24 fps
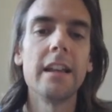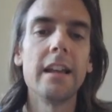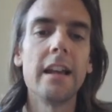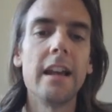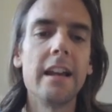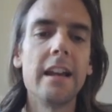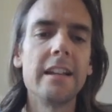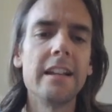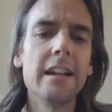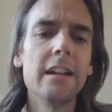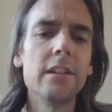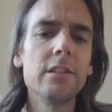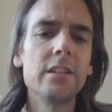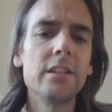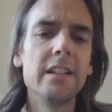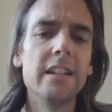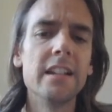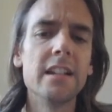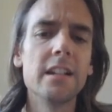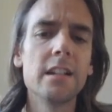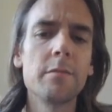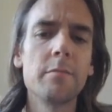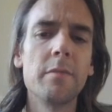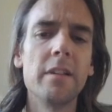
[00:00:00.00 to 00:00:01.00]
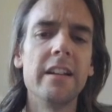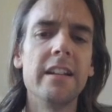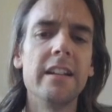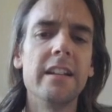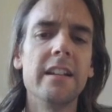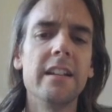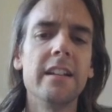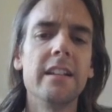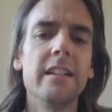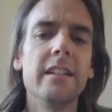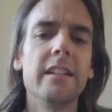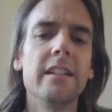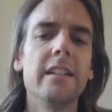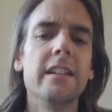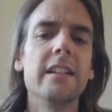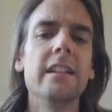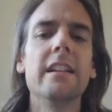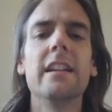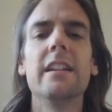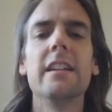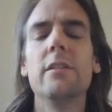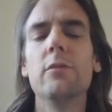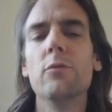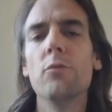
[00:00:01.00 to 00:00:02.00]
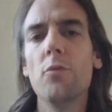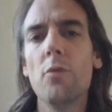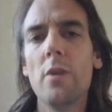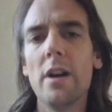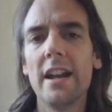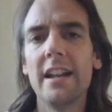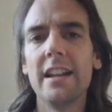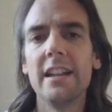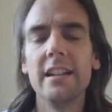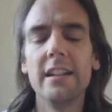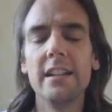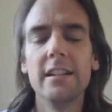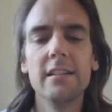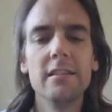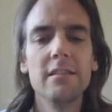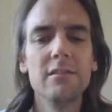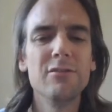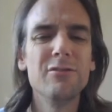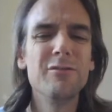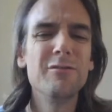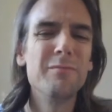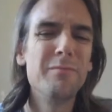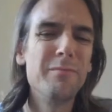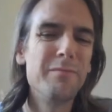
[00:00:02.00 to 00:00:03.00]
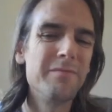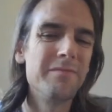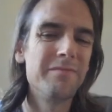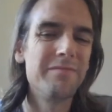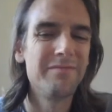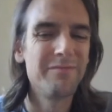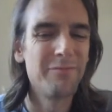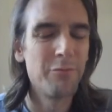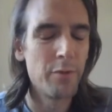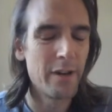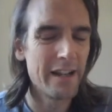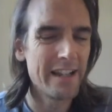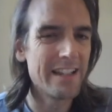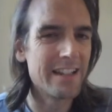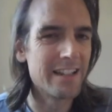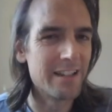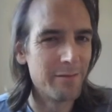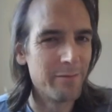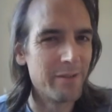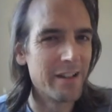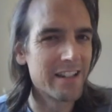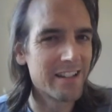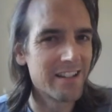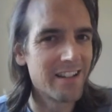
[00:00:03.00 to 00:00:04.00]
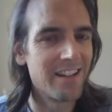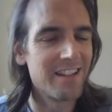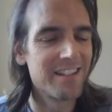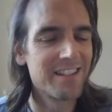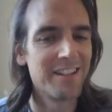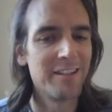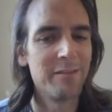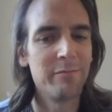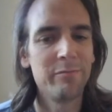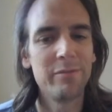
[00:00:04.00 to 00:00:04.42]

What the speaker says: And how did they explain it? In a way, or way is the best answer.